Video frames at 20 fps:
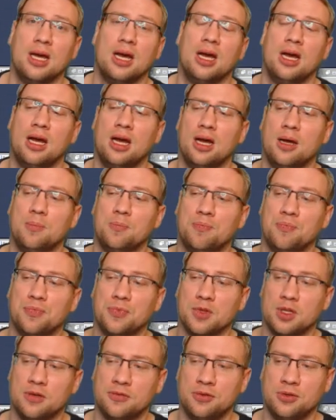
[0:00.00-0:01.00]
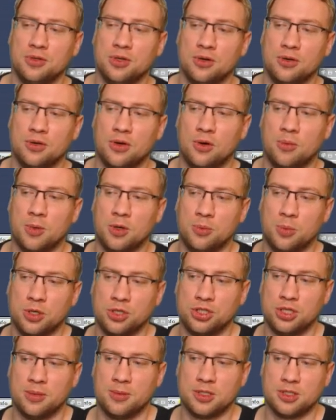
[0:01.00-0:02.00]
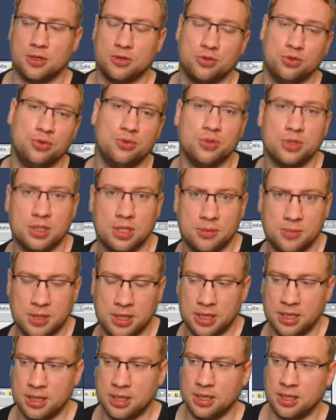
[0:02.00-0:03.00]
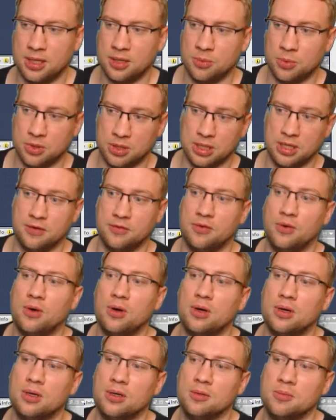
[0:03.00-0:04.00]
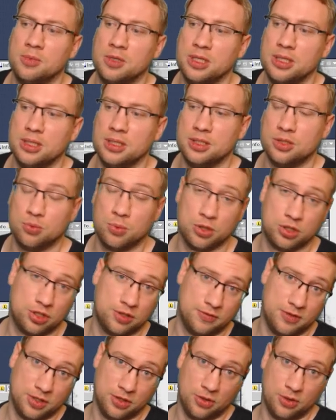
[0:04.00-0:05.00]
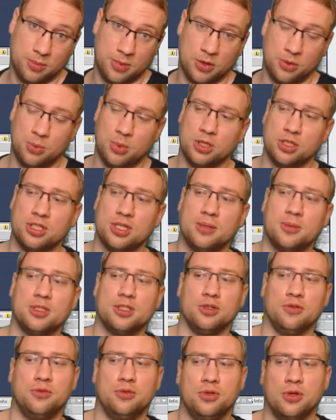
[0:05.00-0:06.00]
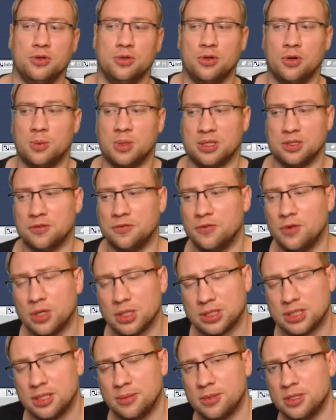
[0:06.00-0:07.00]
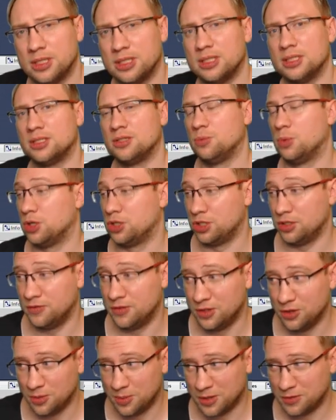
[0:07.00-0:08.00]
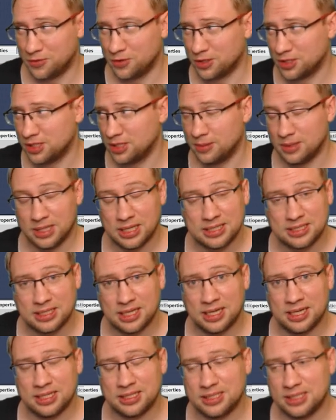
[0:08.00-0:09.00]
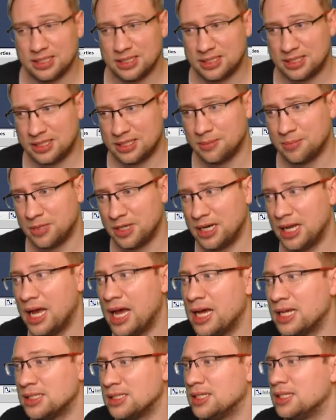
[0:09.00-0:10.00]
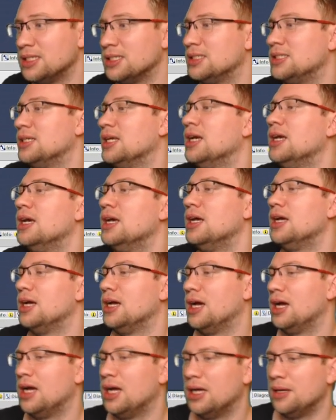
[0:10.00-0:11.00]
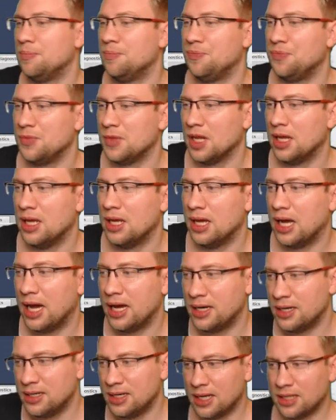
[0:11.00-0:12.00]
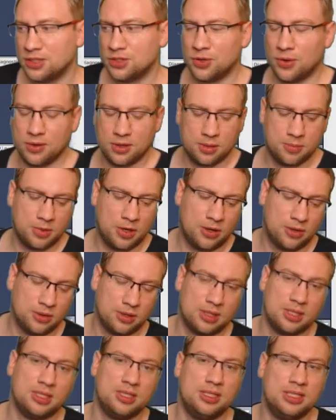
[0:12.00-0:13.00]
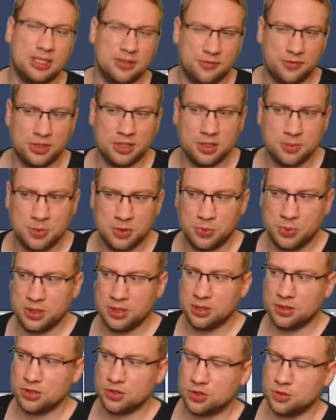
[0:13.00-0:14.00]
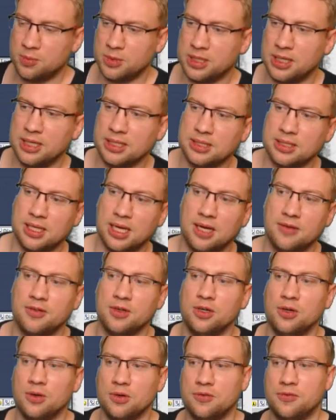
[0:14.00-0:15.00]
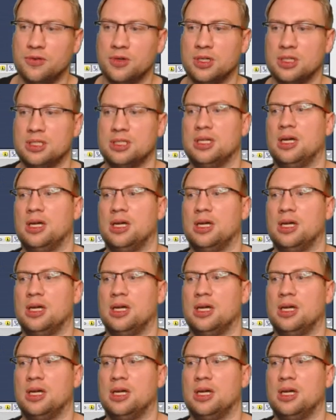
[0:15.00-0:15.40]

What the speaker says: If you don't know about watch tables, how to use them and what they are for, please watch the video about watch tables. If you don't know what the force table is, watch the video about force table. That's as simple as it is. I did not talk about the difference between those two, but let's have a look first